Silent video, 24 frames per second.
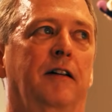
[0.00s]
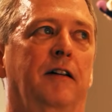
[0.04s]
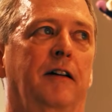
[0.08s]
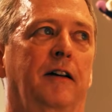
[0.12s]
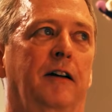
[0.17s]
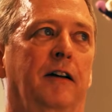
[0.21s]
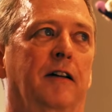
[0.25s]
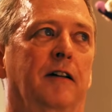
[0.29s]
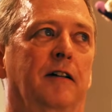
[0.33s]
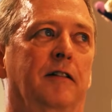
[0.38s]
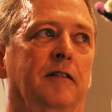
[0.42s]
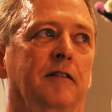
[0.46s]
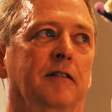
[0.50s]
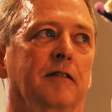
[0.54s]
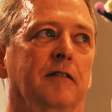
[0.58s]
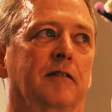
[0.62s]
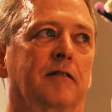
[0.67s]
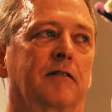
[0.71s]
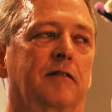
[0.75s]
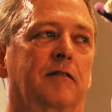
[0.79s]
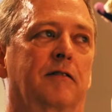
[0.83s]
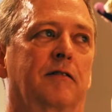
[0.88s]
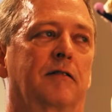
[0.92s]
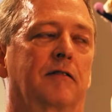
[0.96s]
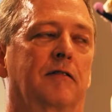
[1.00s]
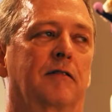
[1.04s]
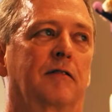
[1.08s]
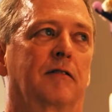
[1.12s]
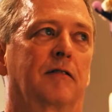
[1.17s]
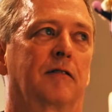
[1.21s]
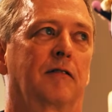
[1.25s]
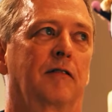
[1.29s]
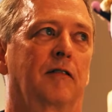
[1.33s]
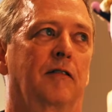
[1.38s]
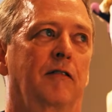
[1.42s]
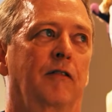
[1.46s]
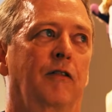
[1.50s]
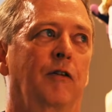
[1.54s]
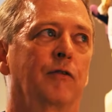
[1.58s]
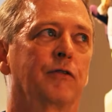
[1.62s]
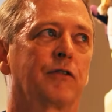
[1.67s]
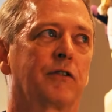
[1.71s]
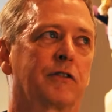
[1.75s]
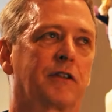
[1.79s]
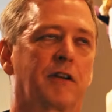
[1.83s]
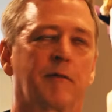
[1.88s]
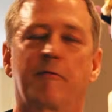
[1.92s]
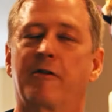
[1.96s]
And those
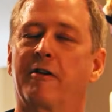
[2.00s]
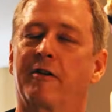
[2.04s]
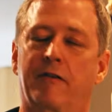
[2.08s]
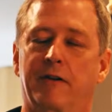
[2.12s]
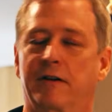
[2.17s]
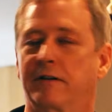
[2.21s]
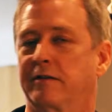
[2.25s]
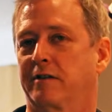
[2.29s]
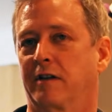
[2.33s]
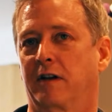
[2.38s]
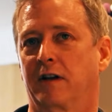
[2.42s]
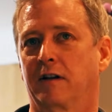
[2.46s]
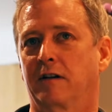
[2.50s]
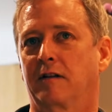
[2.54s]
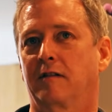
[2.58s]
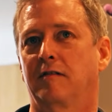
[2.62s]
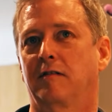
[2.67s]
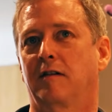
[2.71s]
are some of the things that